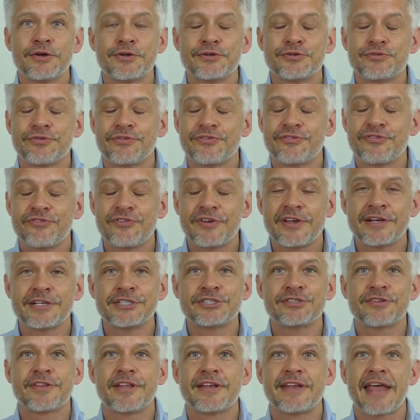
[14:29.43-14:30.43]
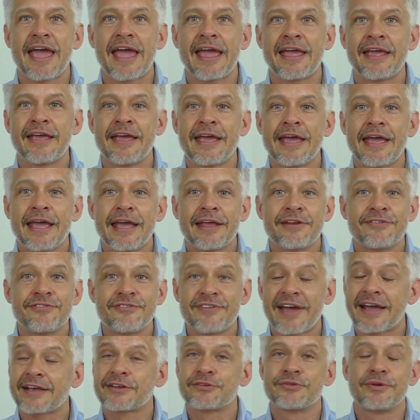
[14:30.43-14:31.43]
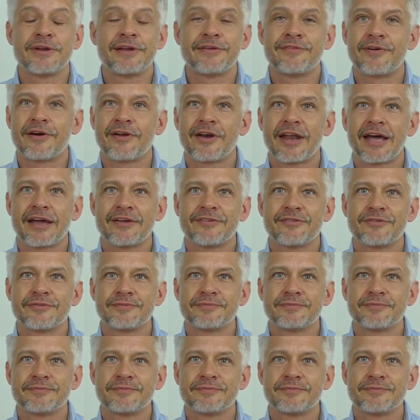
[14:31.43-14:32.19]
to finish the day, in fact, to live our life.